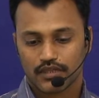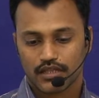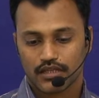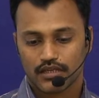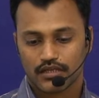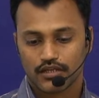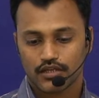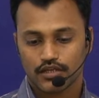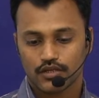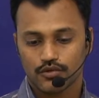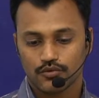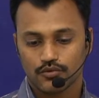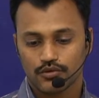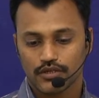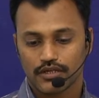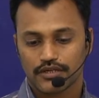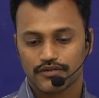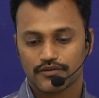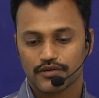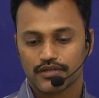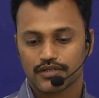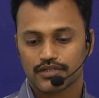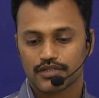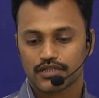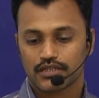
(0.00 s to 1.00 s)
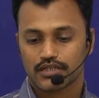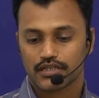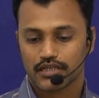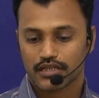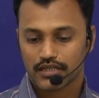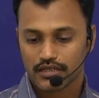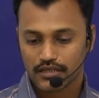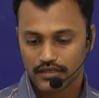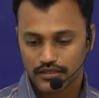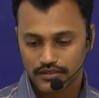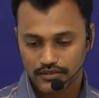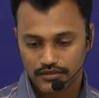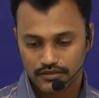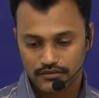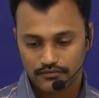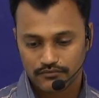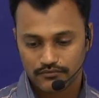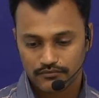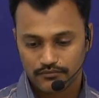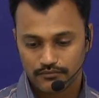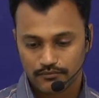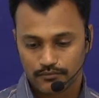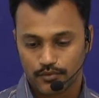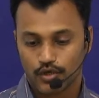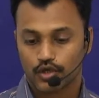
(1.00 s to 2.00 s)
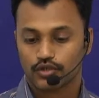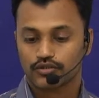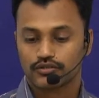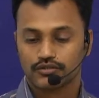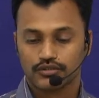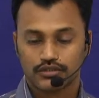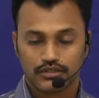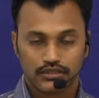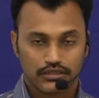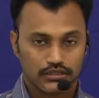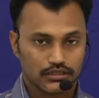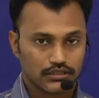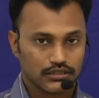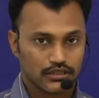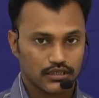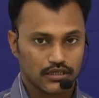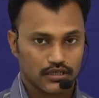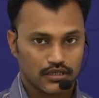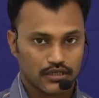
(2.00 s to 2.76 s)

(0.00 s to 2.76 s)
New Literature in English, Block Third,